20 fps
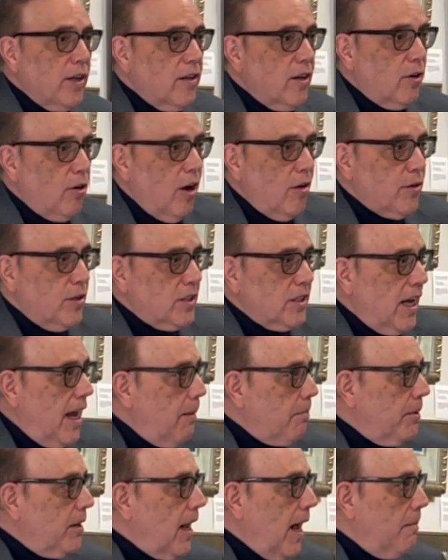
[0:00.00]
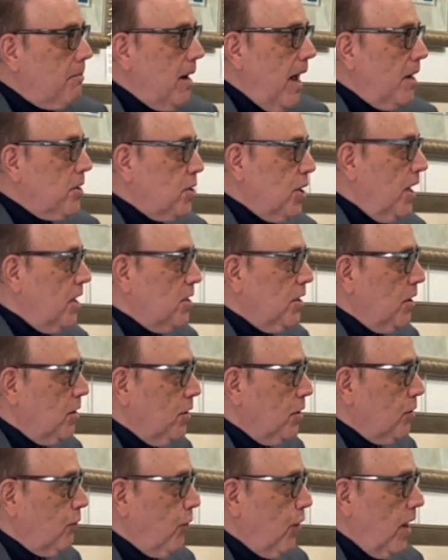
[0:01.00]
that all this happened, I'm not changing
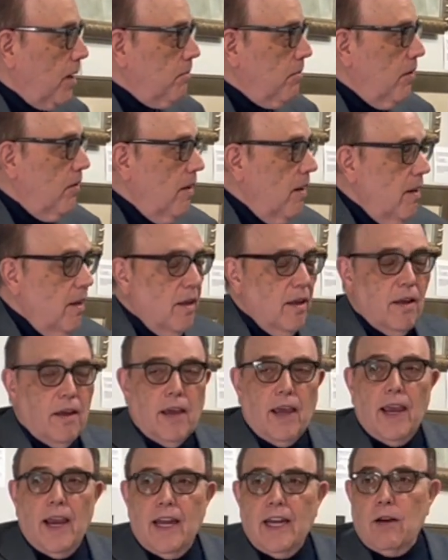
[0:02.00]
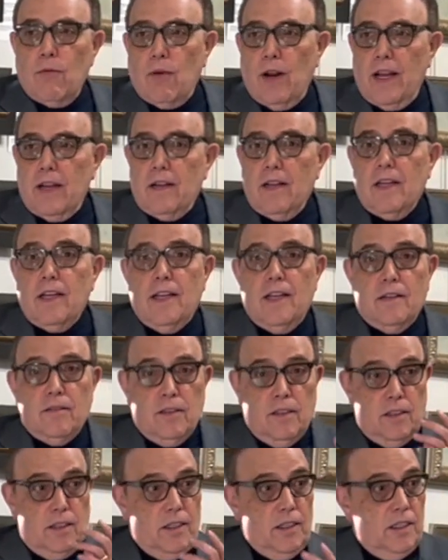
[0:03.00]
this frame. Any rate,
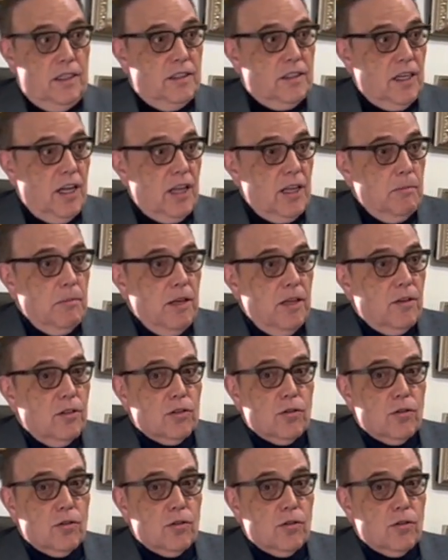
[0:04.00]
he's telling me this